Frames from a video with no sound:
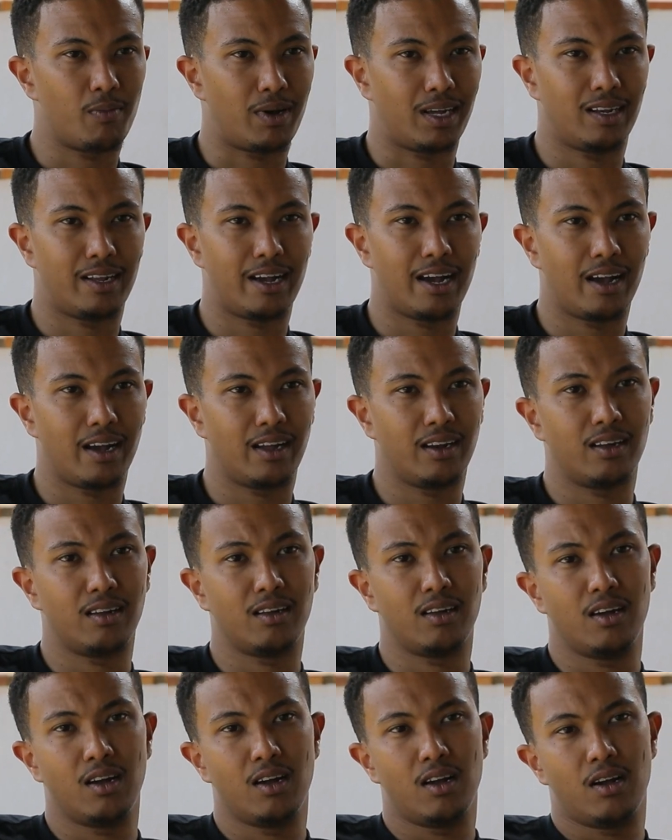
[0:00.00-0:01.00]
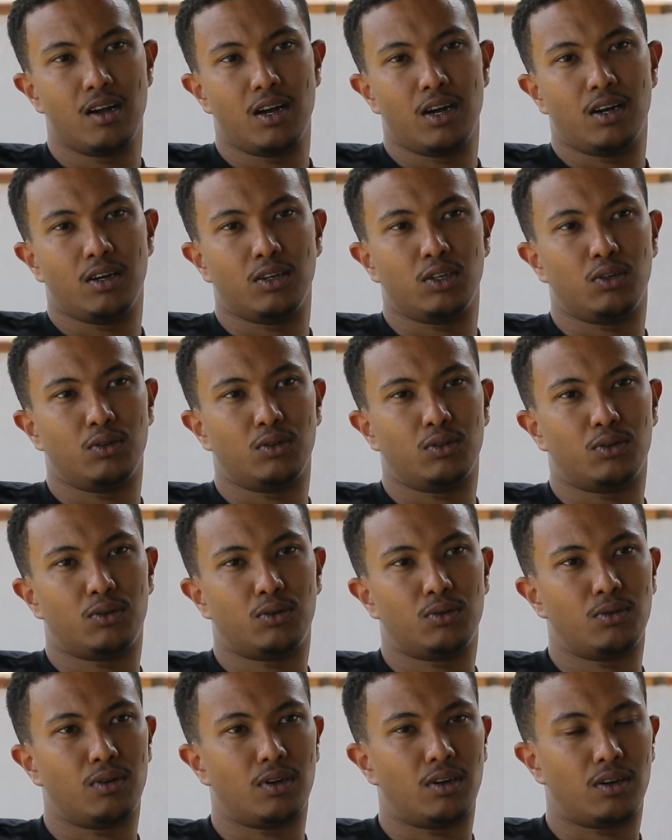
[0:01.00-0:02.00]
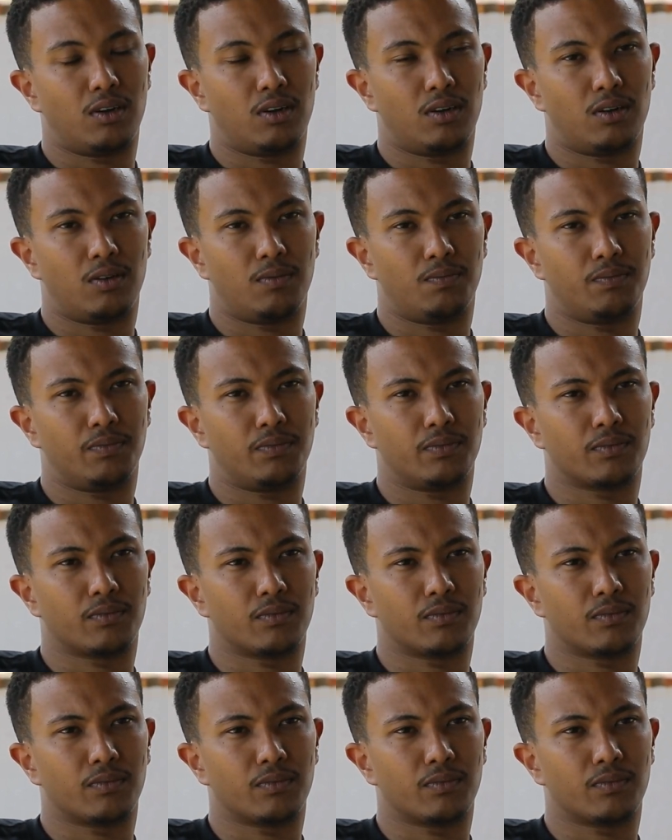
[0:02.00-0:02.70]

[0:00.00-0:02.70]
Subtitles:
my dad, you know,